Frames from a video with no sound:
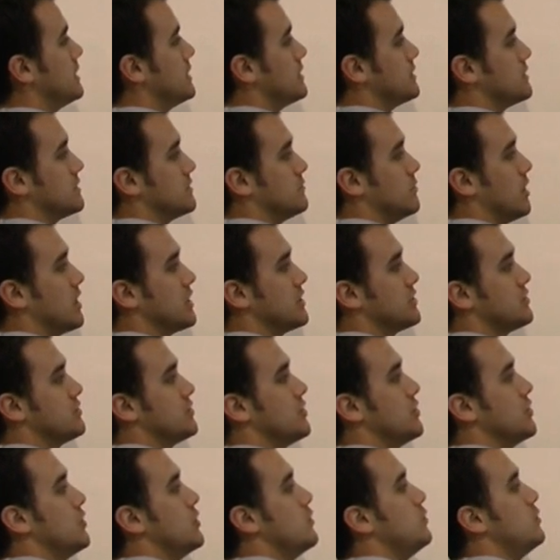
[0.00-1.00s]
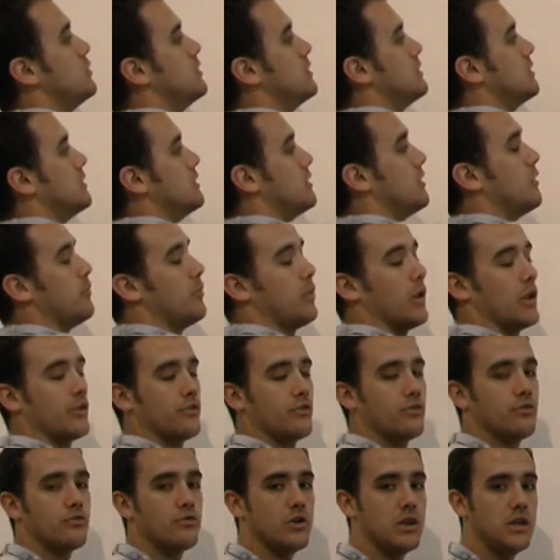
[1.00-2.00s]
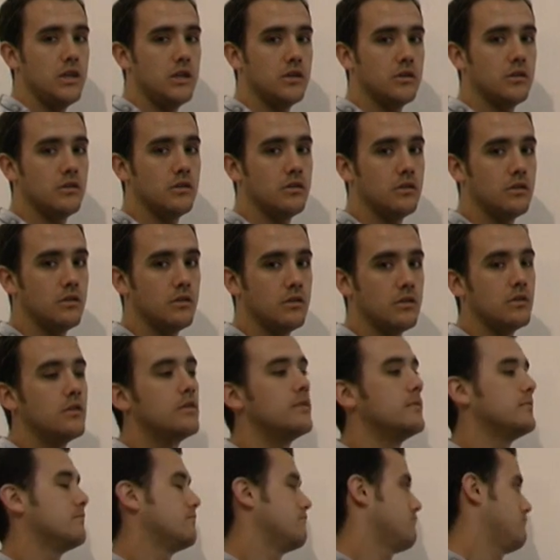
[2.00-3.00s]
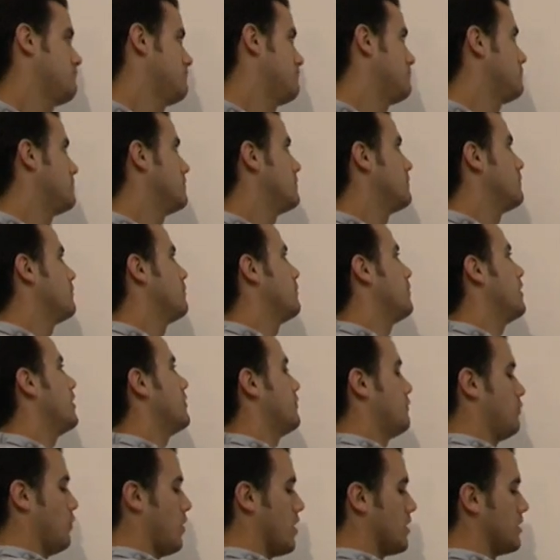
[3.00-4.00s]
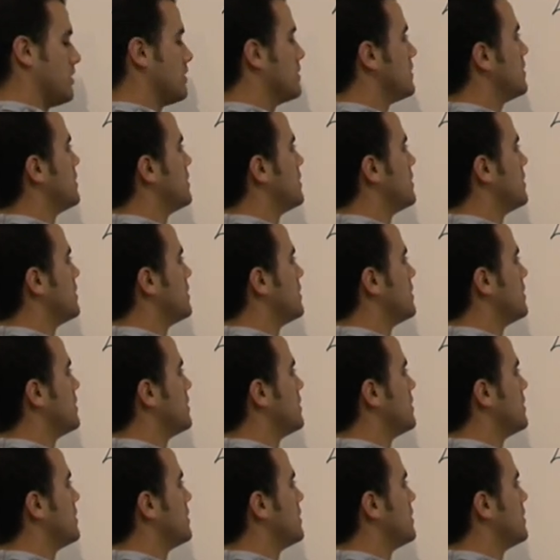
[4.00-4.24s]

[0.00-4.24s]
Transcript: So minus 2 plus 3 plus 1.